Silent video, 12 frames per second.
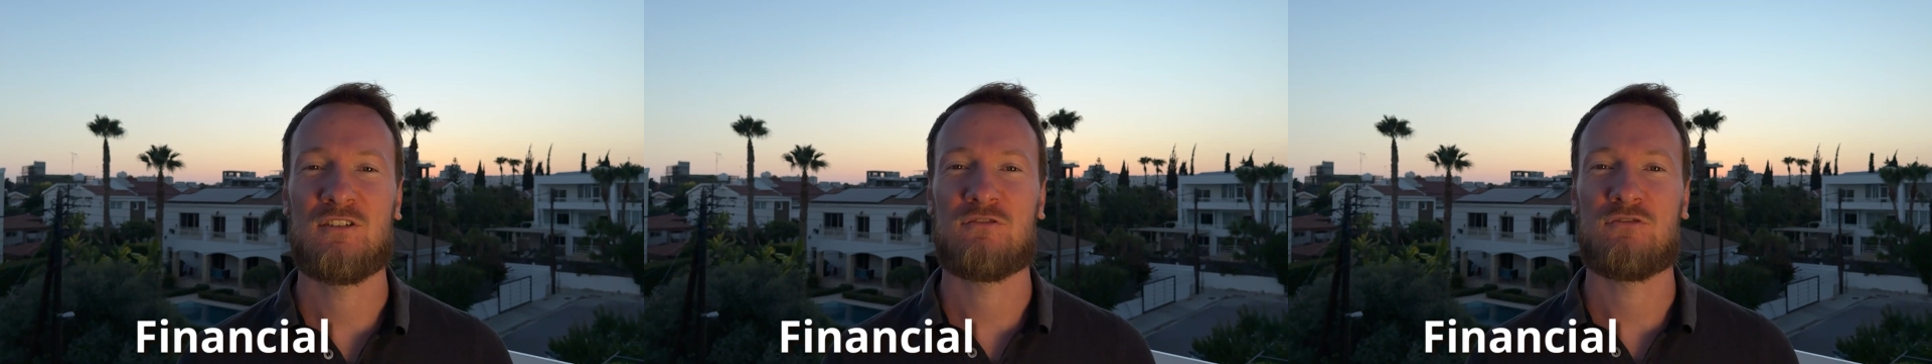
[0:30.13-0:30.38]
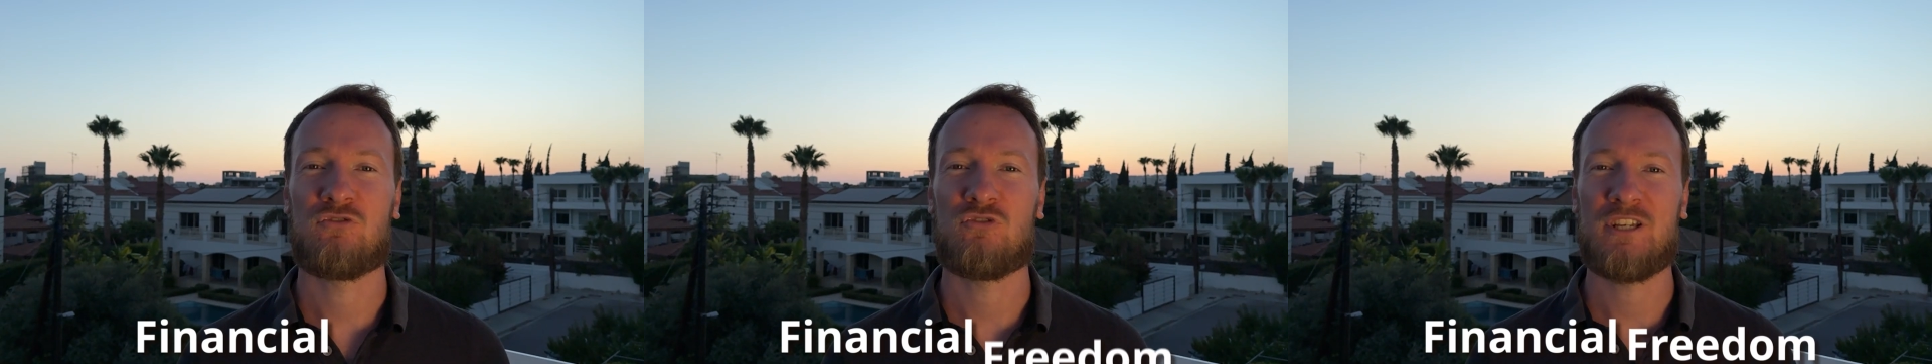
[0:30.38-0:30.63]

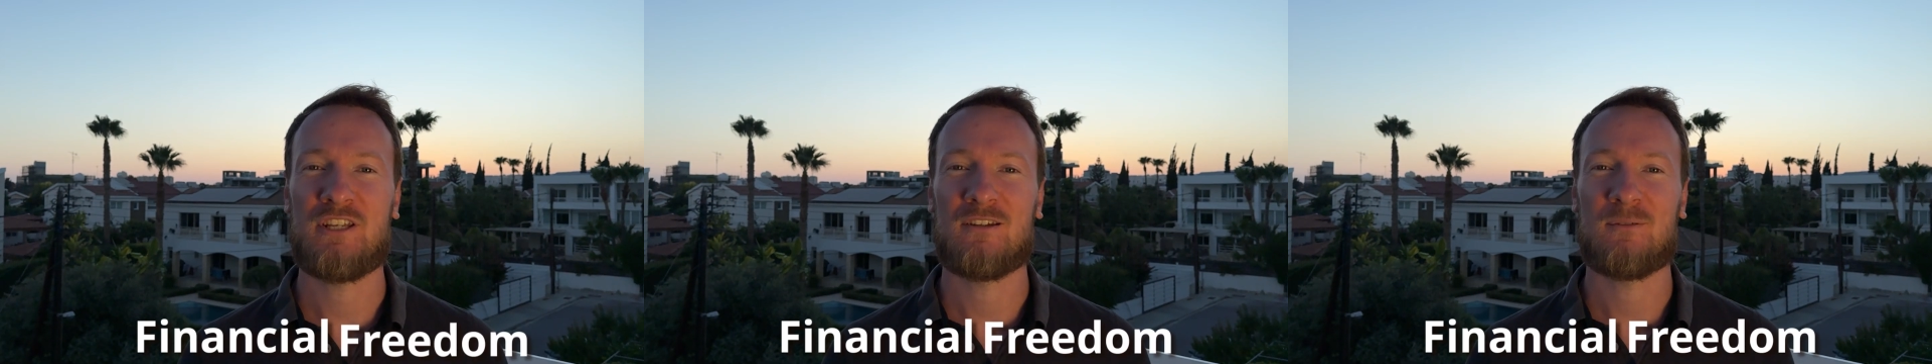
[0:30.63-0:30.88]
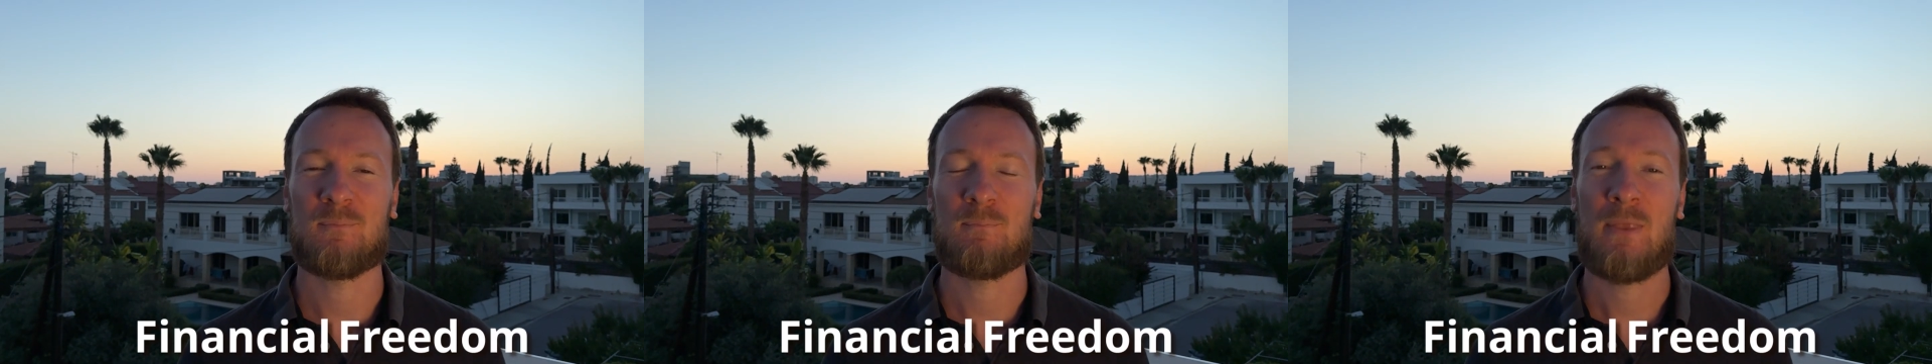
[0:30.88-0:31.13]

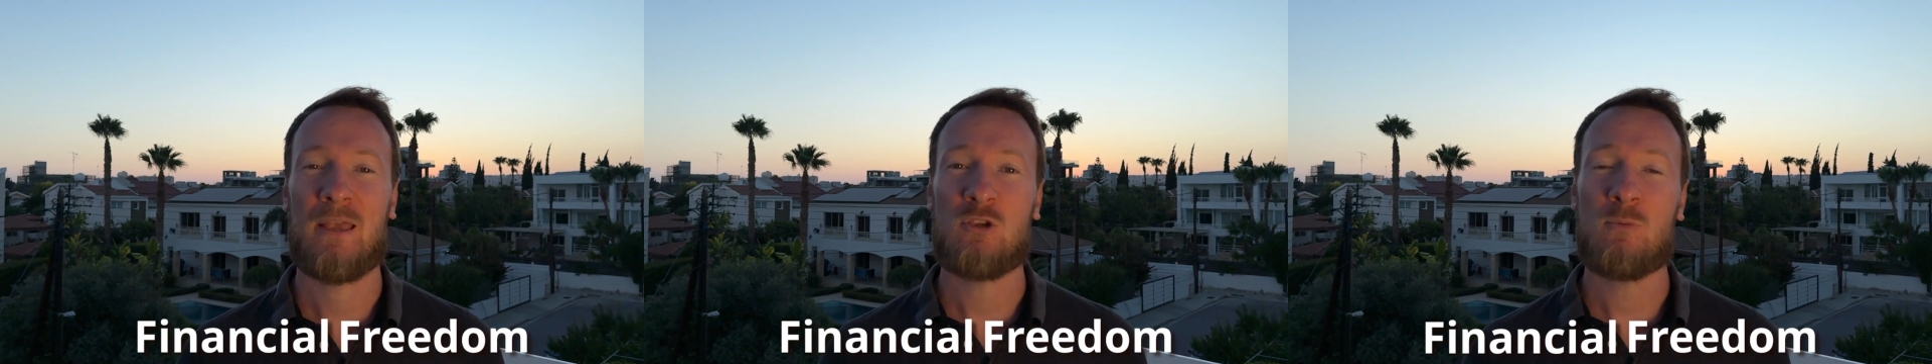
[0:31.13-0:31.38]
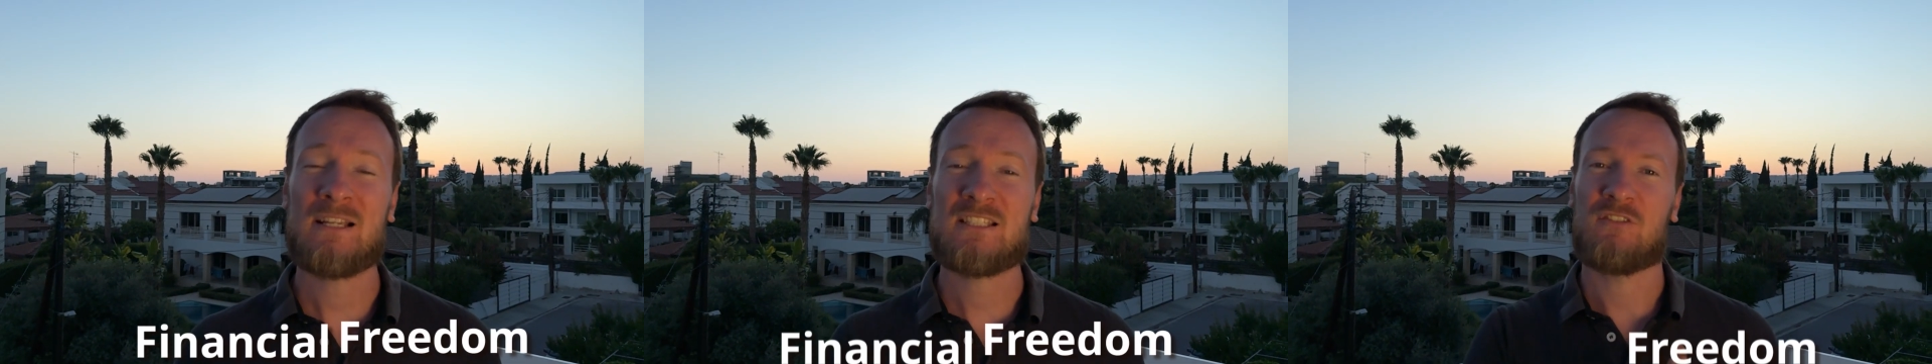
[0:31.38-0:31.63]
freedom. You
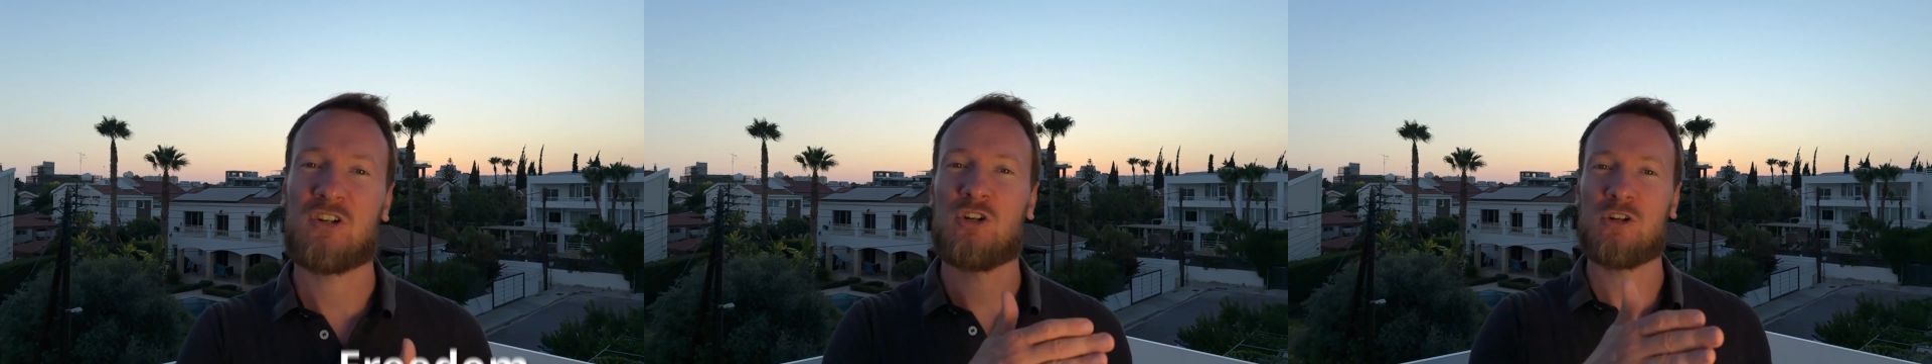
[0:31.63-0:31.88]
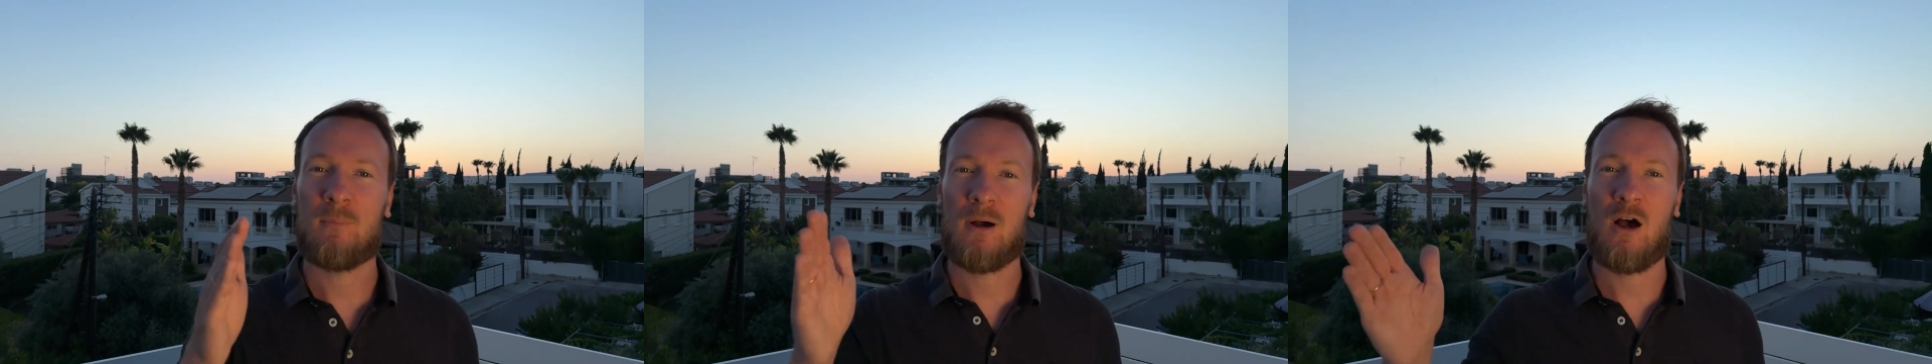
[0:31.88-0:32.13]
must have
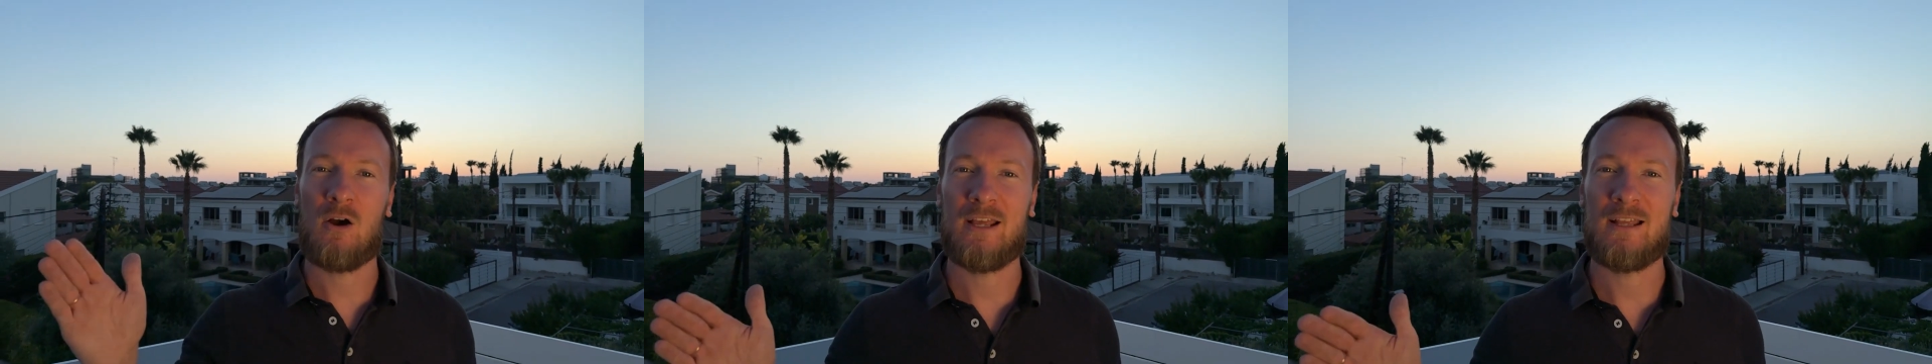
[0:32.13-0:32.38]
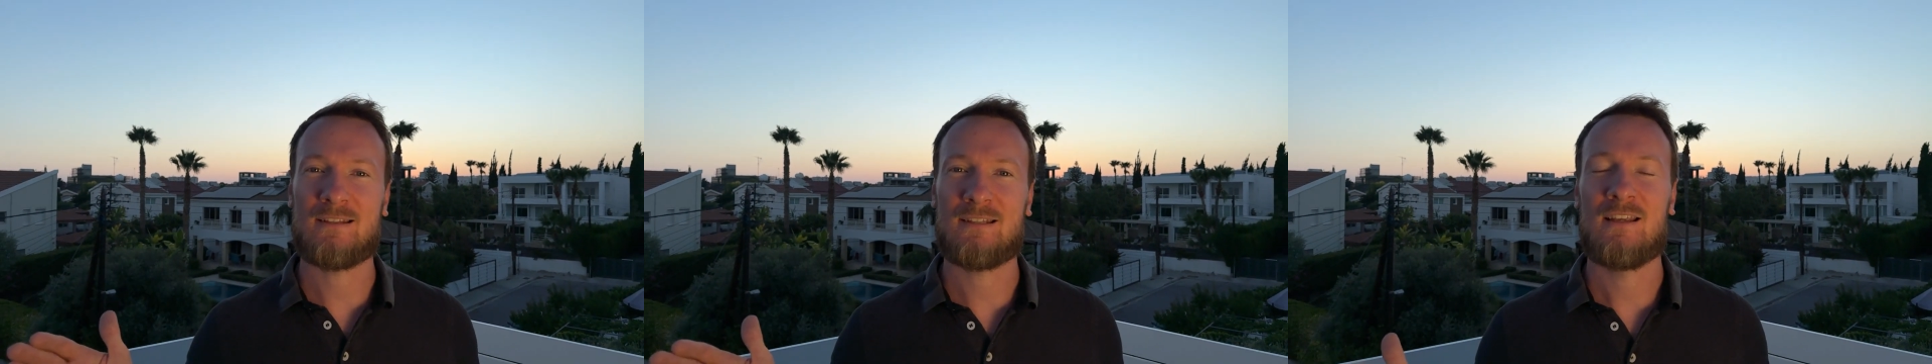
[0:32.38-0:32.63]
heard about
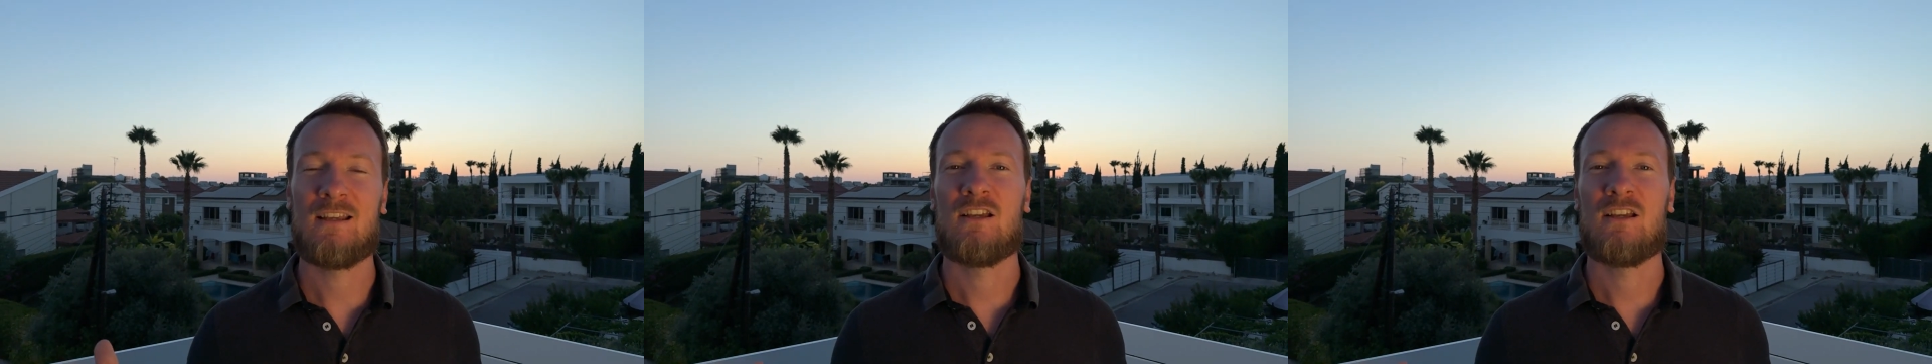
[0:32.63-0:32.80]
it.